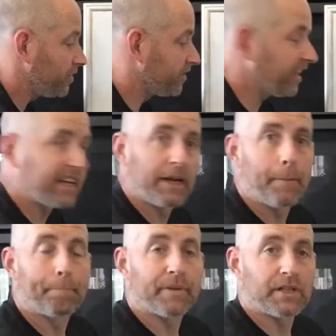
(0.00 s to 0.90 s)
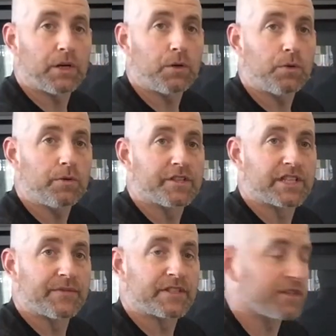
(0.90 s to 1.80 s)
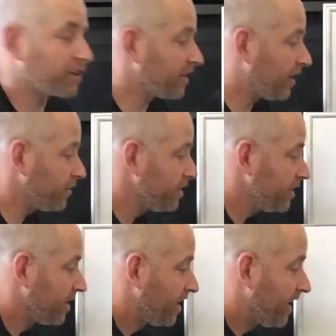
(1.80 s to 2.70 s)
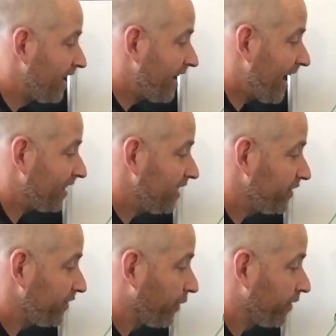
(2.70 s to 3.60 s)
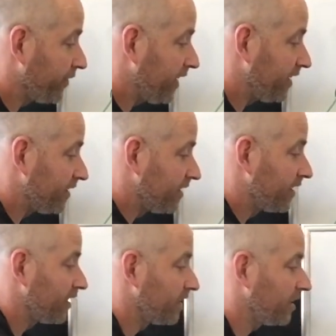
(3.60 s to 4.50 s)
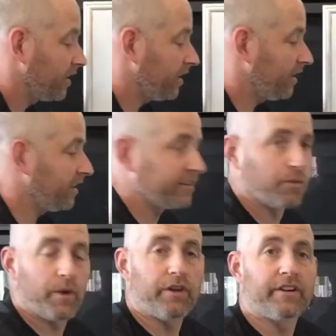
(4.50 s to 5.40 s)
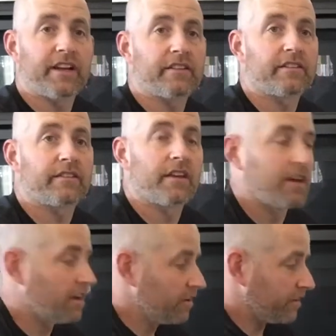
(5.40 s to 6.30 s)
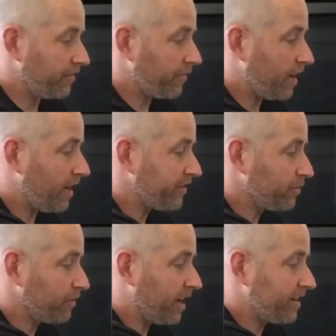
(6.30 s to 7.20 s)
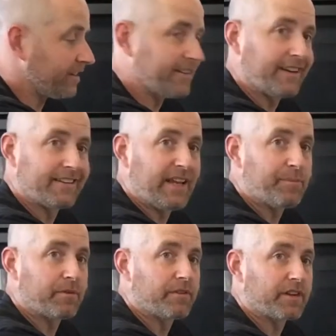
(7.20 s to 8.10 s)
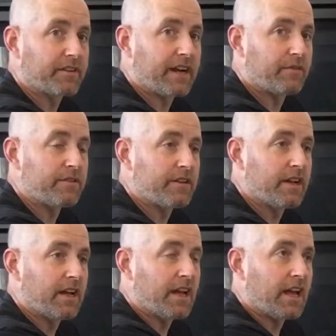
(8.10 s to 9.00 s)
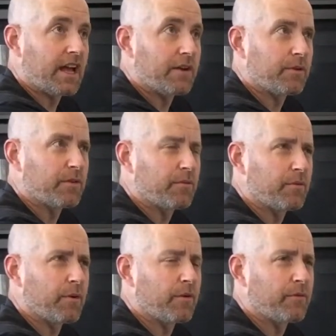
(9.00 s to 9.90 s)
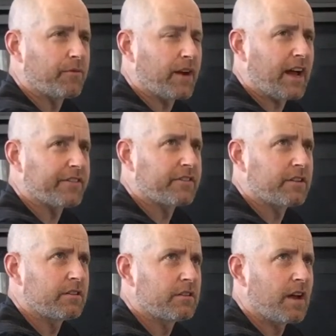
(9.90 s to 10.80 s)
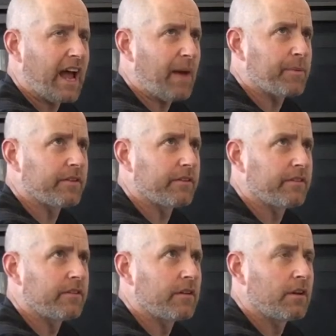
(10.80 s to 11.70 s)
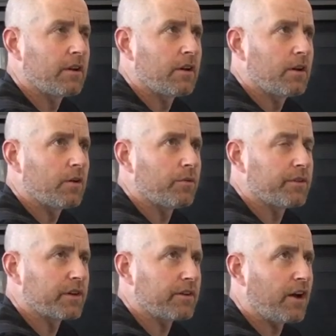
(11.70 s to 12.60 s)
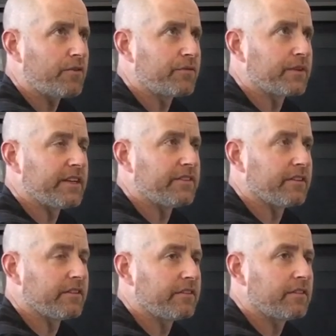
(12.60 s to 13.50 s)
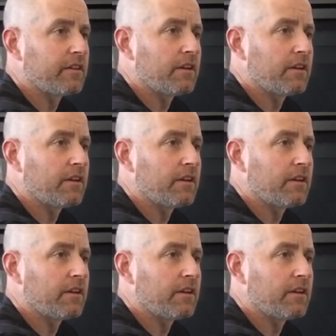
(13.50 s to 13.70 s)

dig below the surface of the ground at least 4 feet. Because when the winter hits, the frost will kind of dig deeper in the ground, and when frost happens, when the ground freezes,